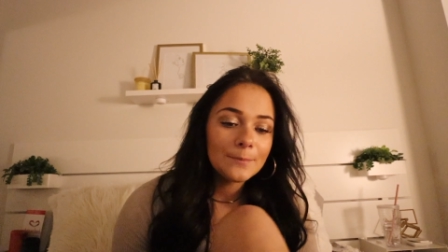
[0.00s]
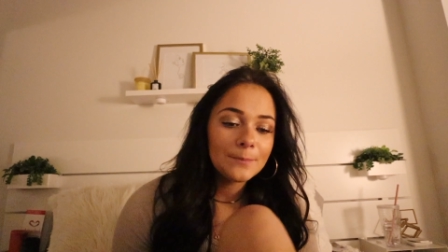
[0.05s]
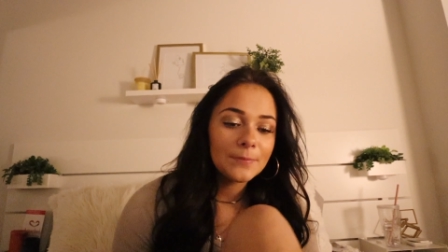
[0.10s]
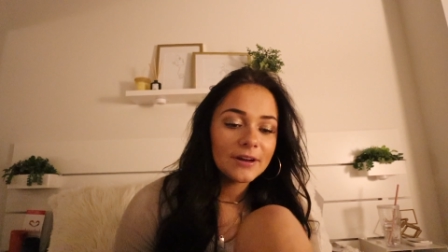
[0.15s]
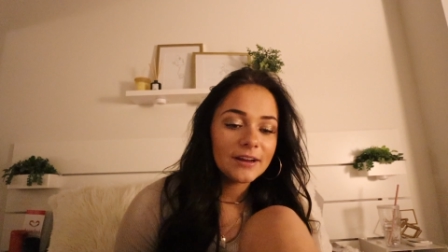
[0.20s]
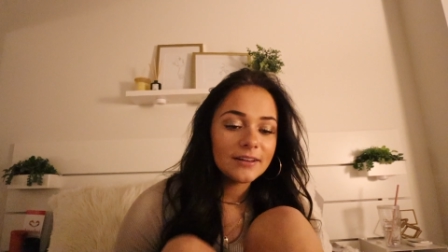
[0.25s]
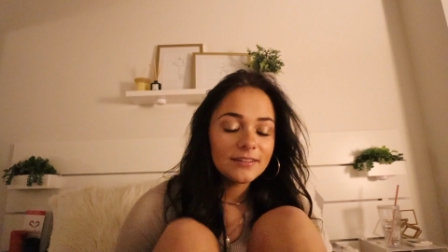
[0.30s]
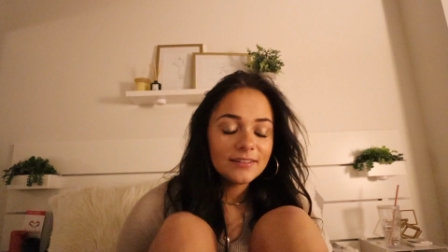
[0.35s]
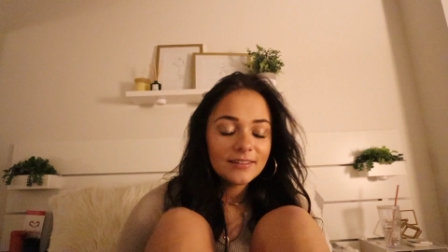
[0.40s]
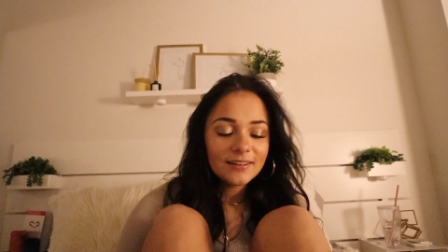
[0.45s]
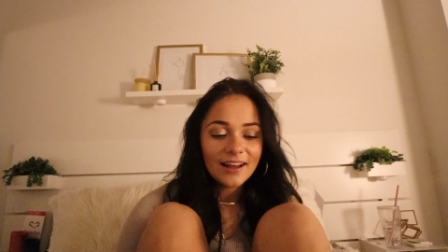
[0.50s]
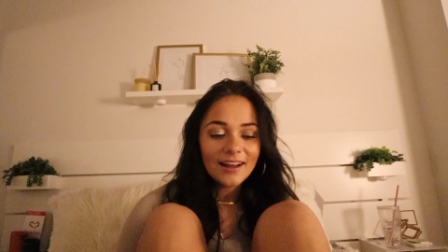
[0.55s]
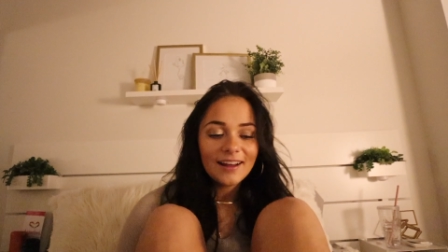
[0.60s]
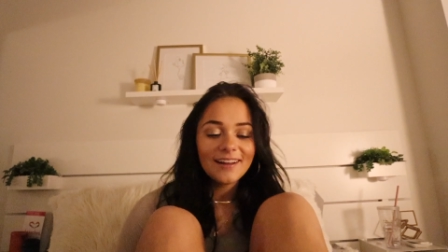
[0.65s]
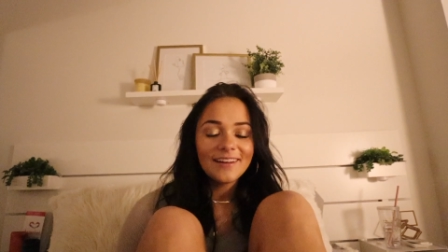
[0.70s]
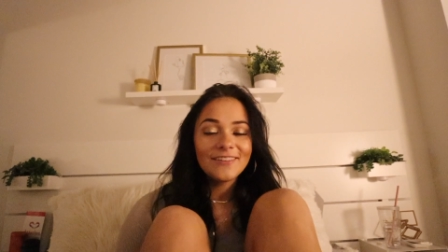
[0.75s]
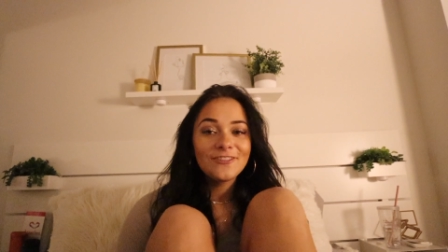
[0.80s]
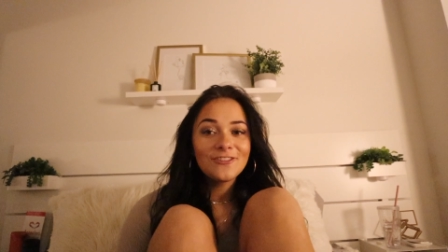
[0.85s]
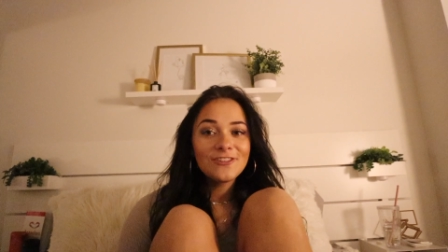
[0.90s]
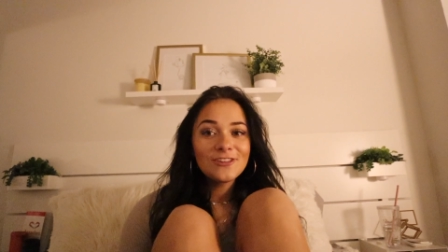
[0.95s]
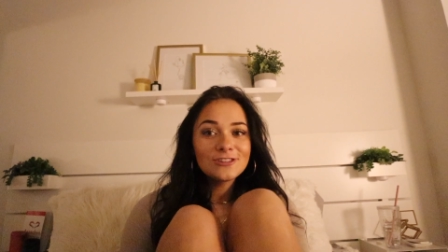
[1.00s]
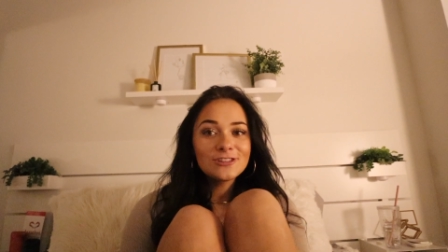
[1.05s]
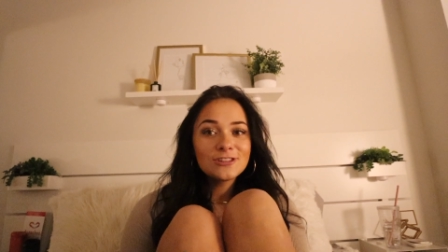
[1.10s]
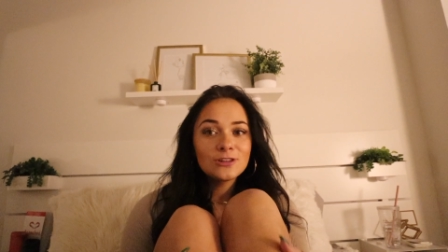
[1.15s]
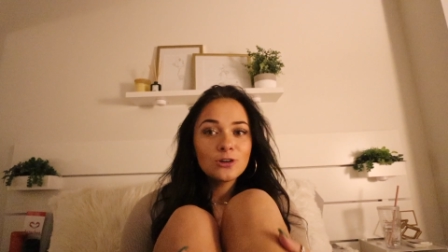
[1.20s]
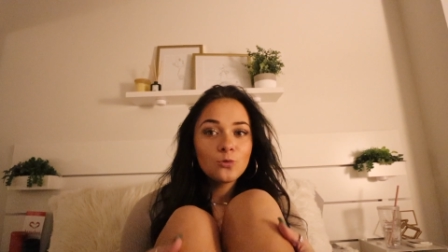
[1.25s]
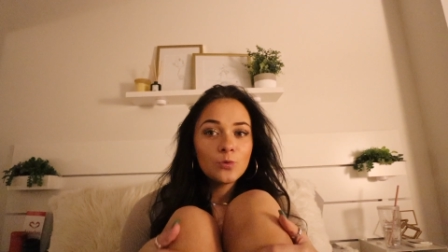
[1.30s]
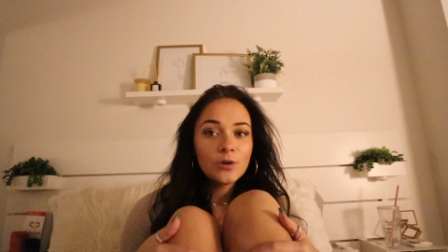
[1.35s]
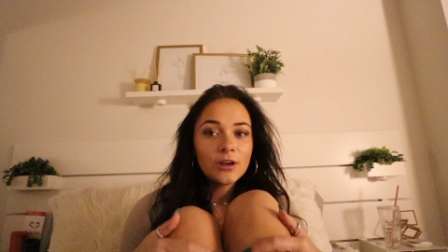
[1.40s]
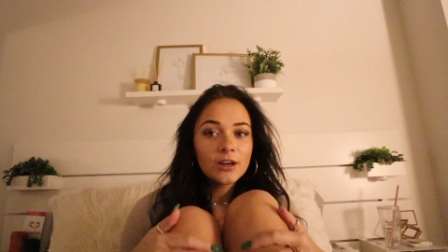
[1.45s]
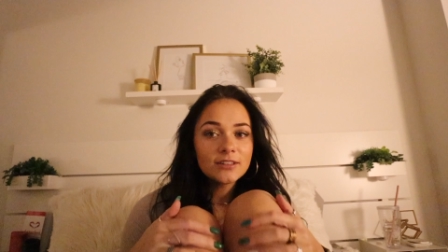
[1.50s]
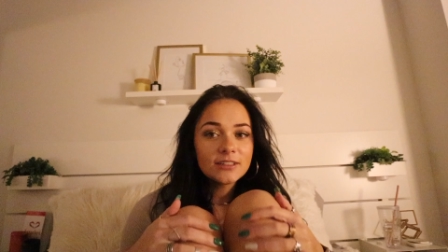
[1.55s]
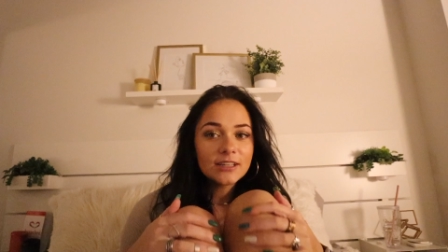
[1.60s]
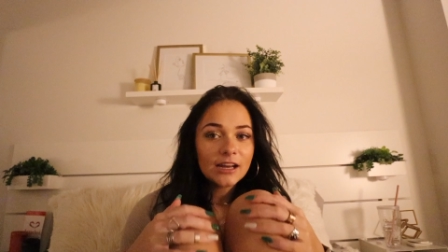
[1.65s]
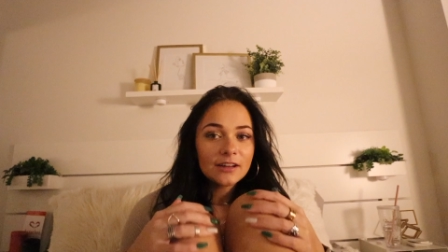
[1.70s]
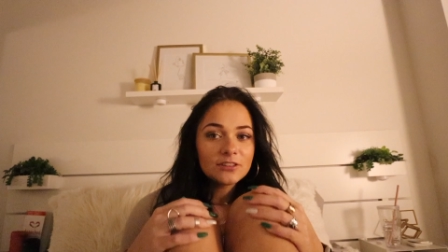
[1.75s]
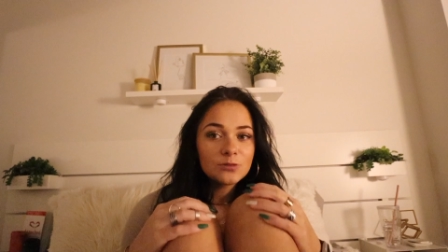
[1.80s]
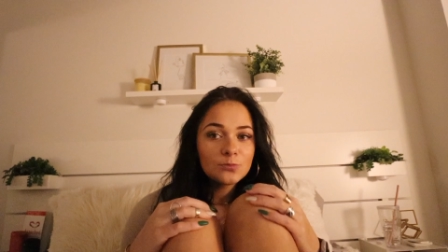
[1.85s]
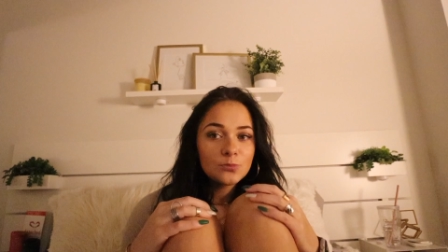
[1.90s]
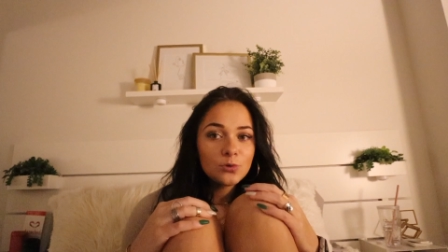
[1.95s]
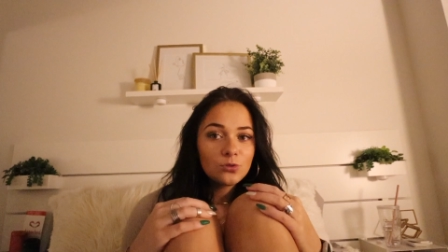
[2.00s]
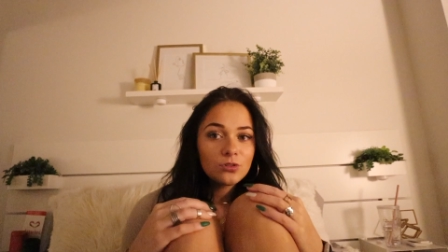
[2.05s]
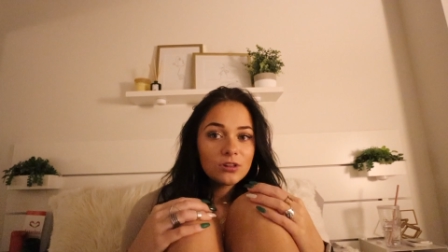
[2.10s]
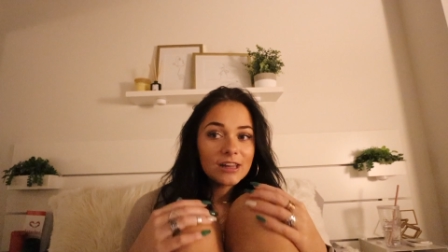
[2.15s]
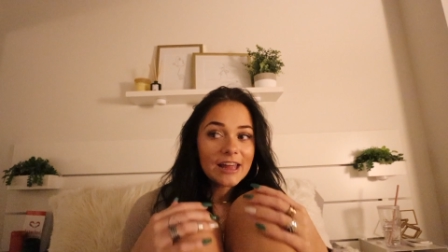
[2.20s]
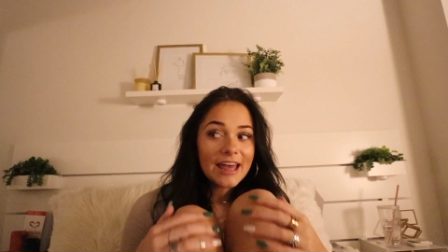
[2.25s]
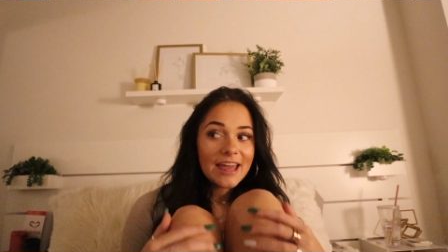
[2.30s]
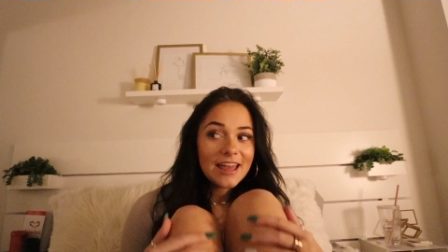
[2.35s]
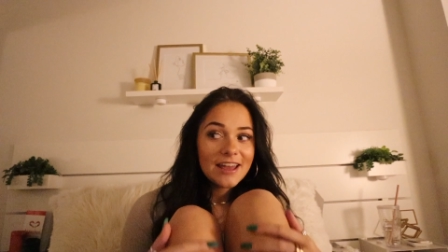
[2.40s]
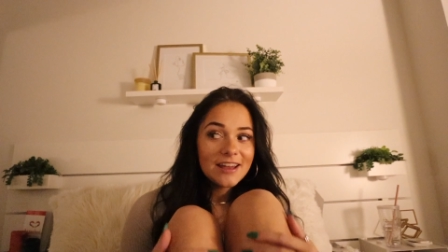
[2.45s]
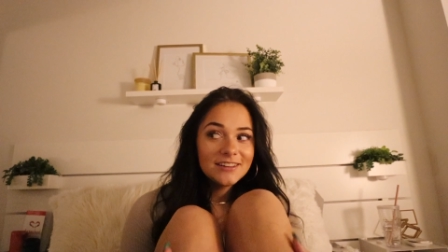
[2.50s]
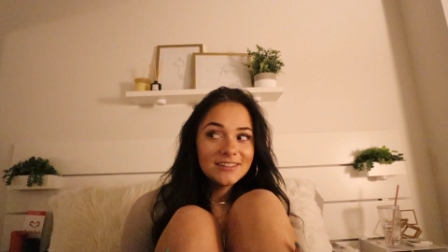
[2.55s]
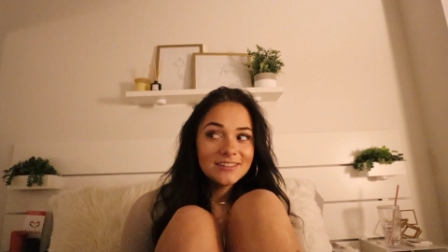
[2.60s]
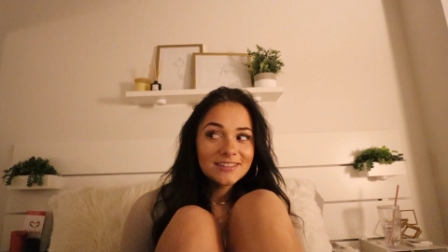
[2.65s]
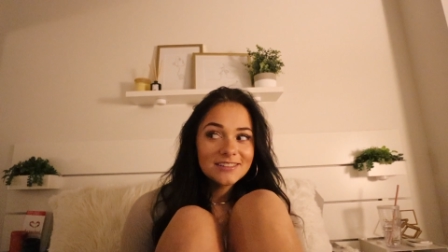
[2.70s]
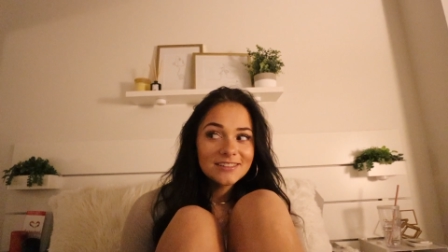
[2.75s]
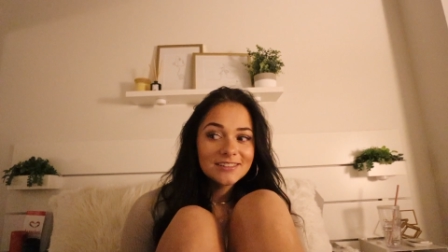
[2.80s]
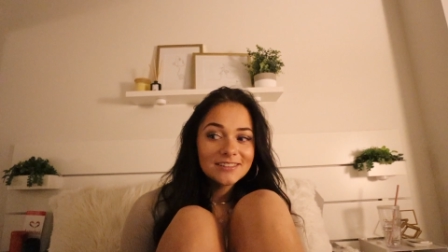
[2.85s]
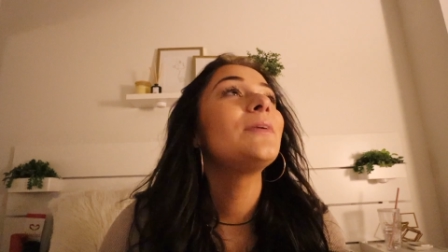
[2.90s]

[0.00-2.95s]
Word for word: but it feels so weird to have smooth legs.